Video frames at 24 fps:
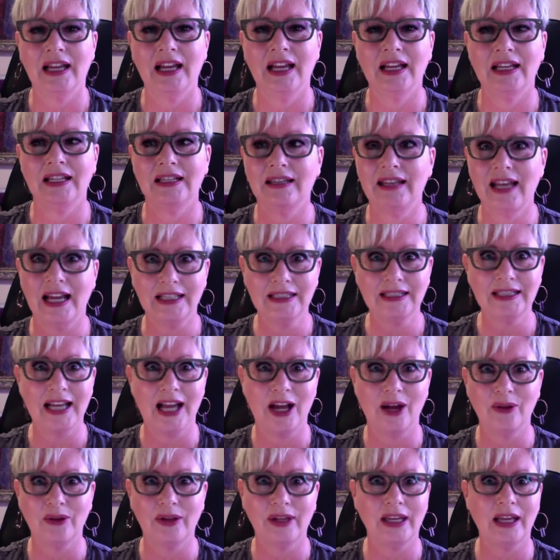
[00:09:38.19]
that's
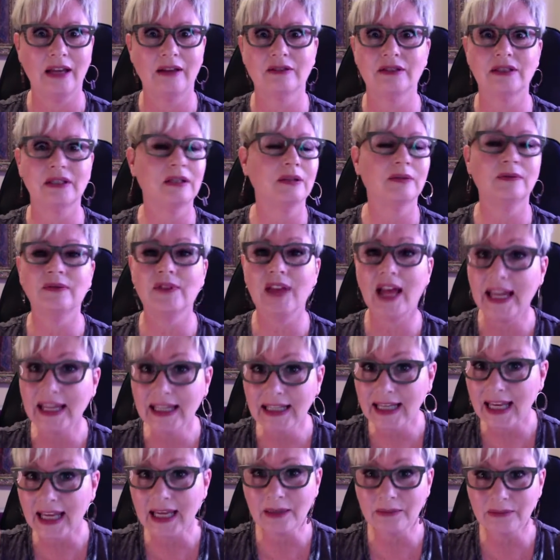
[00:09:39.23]
how the Council of Light
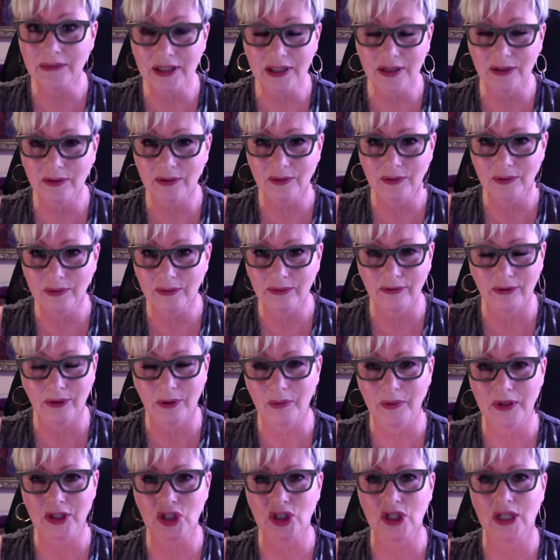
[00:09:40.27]
came to
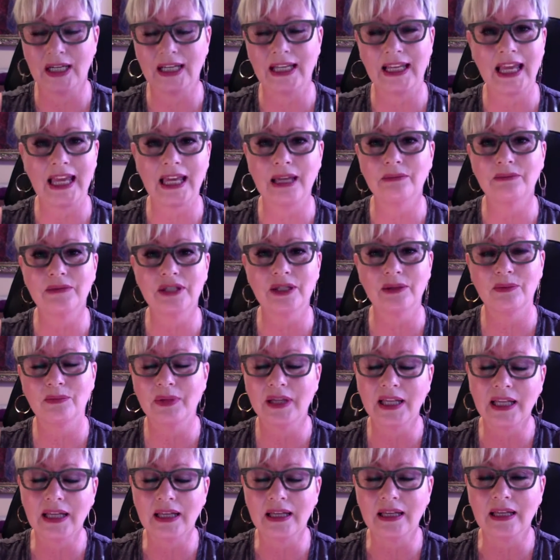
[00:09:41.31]
fruition and came to
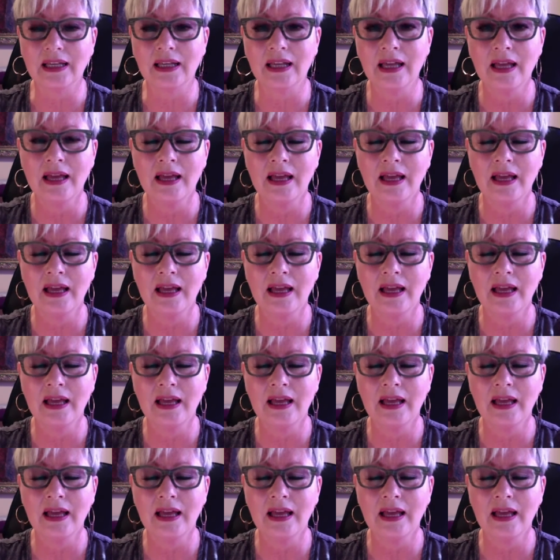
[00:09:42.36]
being.